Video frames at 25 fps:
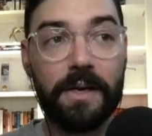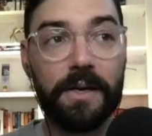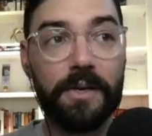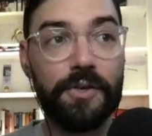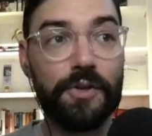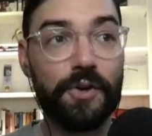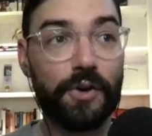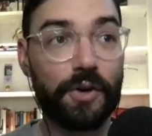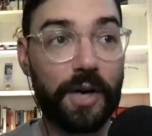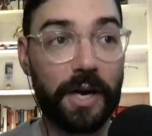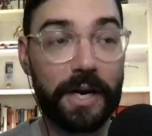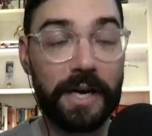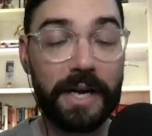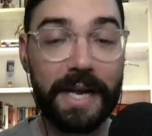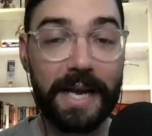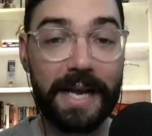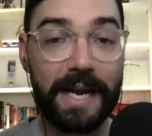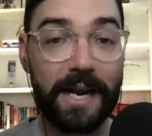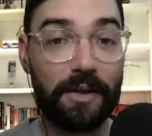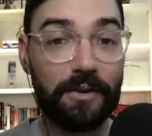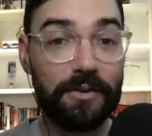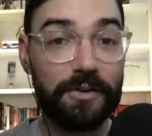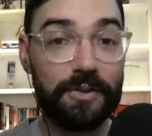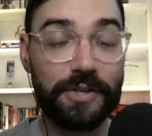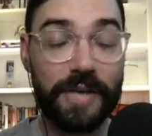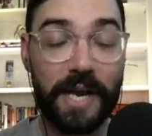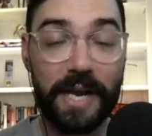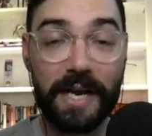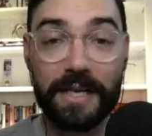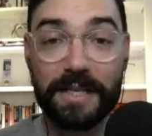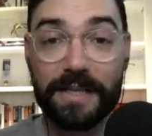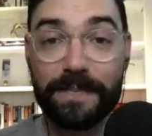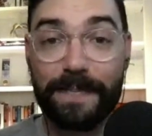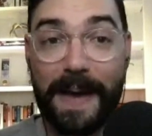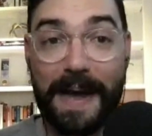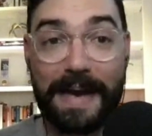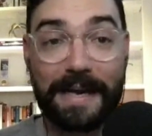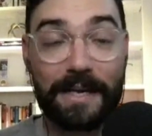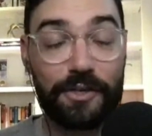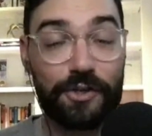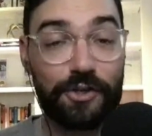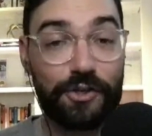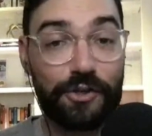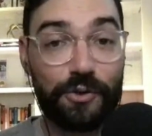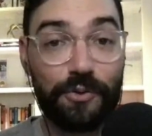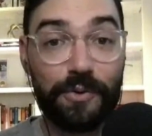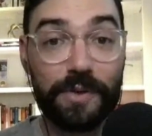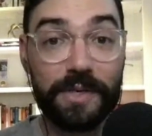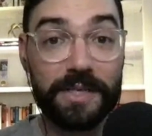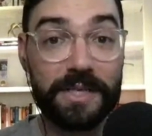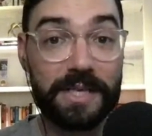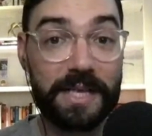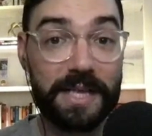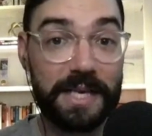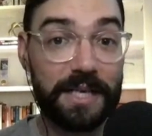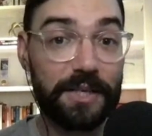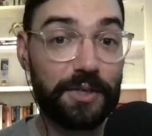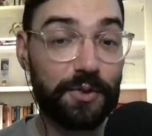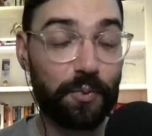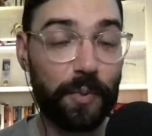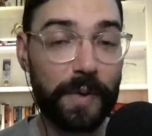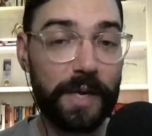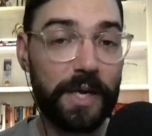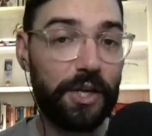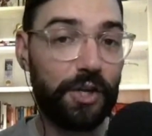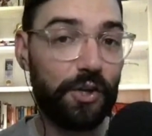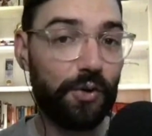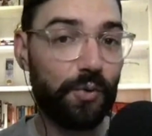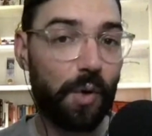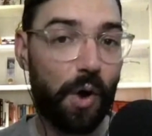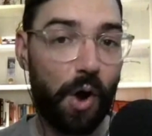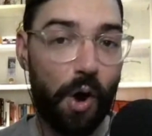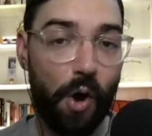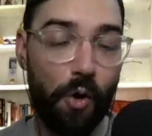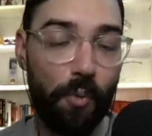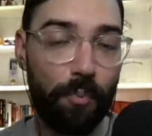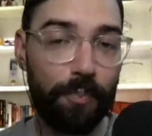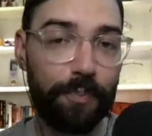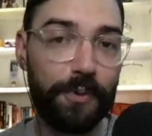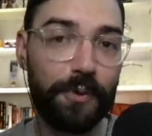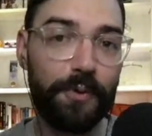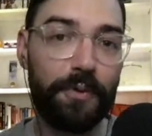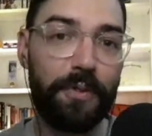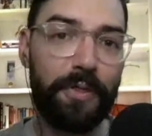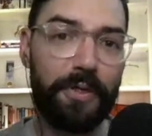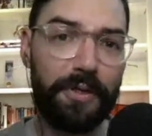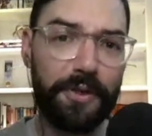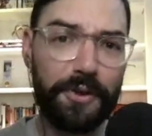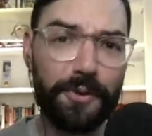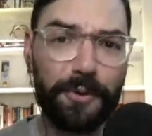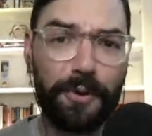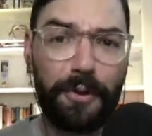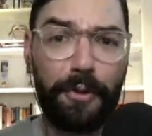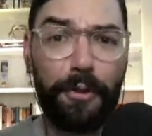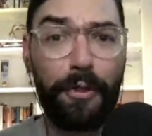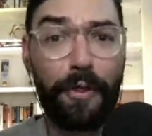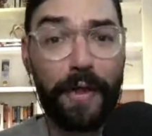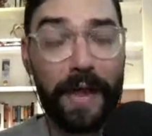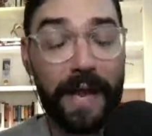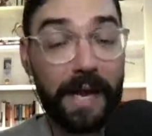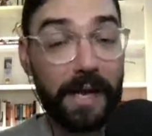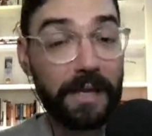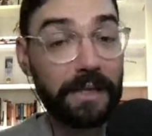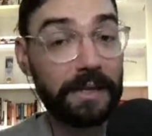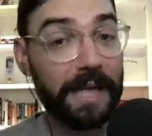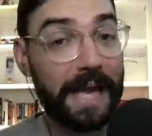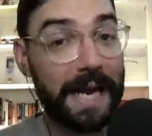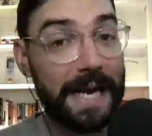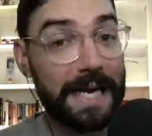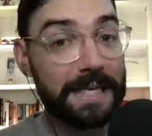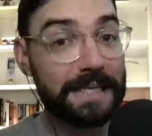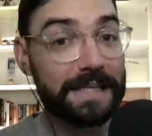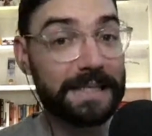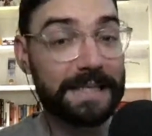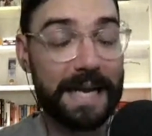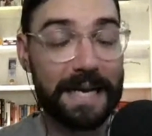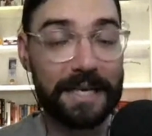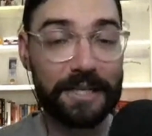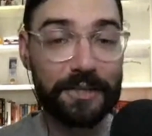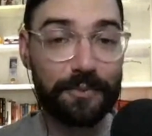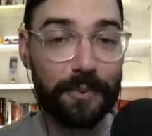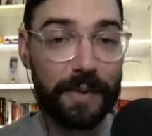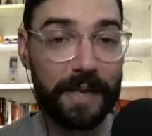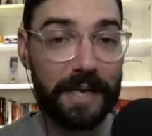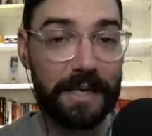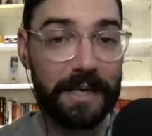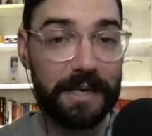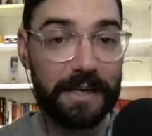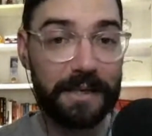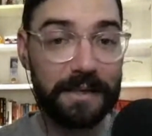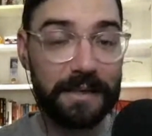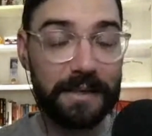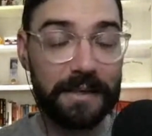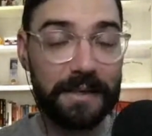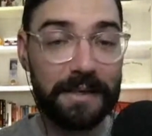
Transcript: You're going to get Elgton Jenkins back as soon as this week. You hope you you'd think latest next week